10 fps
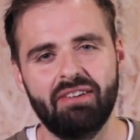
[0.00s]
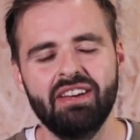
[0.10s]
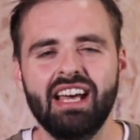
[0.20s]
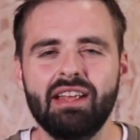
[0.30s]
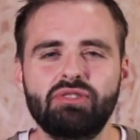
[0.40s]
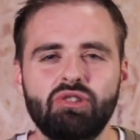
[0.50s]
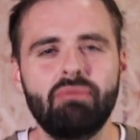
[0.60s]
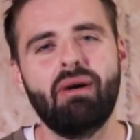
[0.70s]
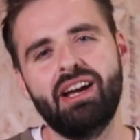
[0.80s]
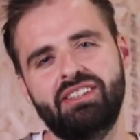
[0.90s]
And that was a
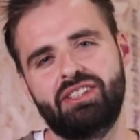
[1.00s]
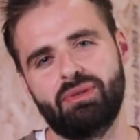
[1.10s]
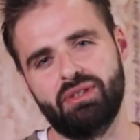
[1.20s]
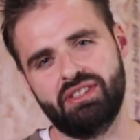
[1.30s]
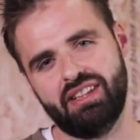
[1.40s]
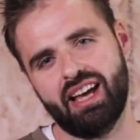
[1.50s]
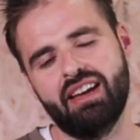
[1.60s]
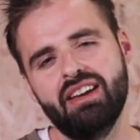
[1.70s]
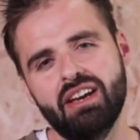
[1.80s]
reminder to us that